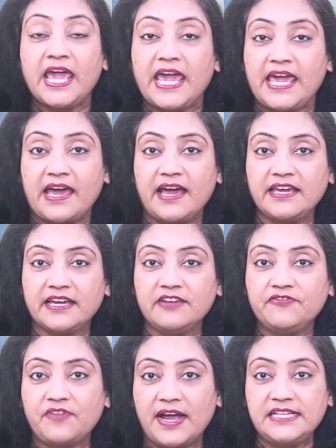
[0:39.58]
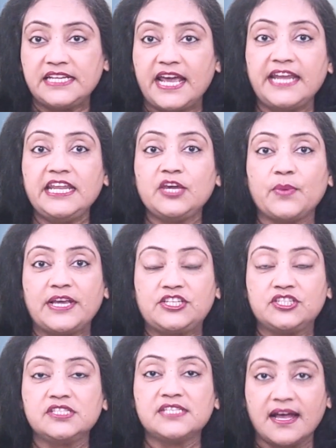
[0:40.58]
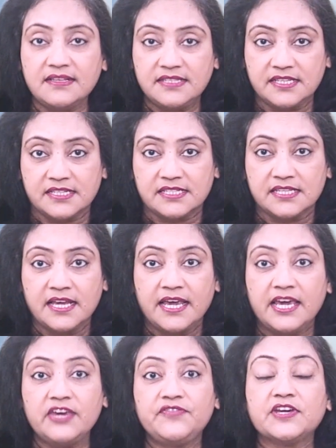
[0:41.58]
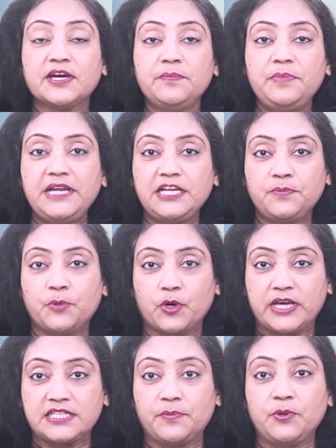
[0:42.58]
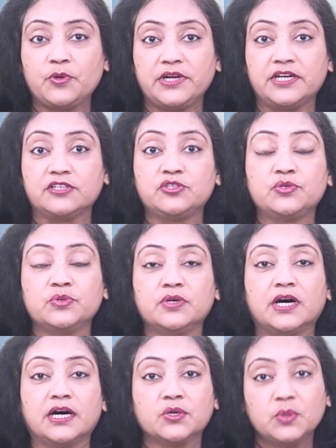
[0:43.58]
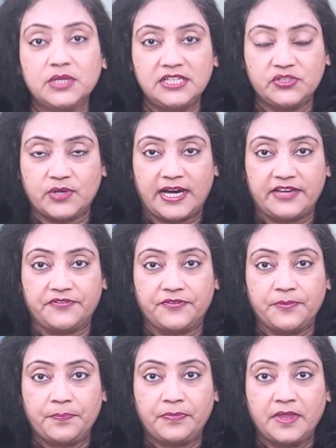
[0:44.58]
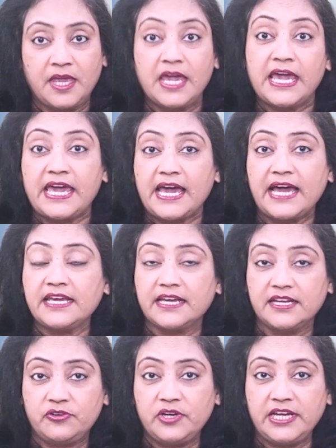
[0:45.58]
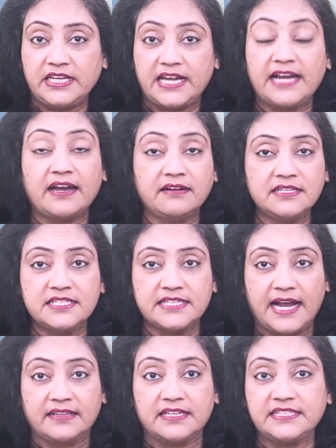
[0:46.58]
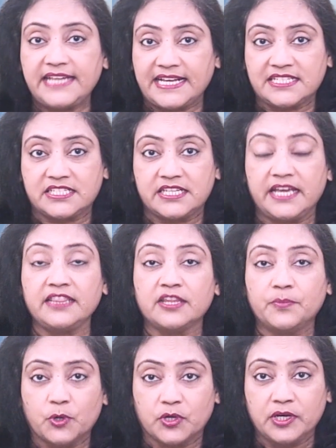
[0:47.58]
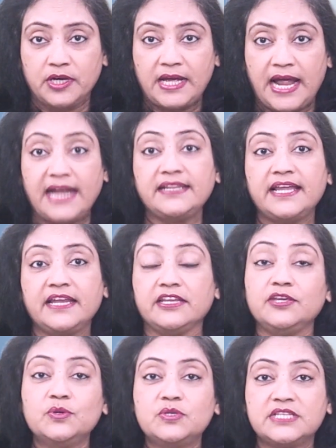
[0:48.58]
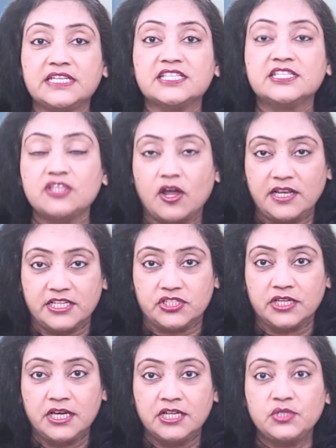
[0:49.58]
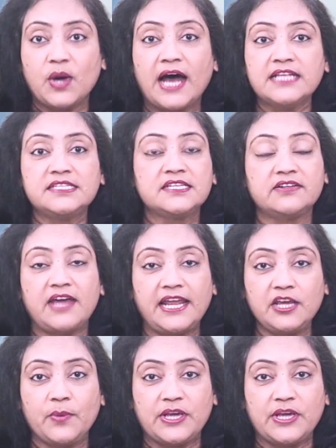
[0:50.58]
AI can find any question's answers if the complete book is uploaded through a Google Drive. AI can read and understand the text in the book and then use its knowledge to answer any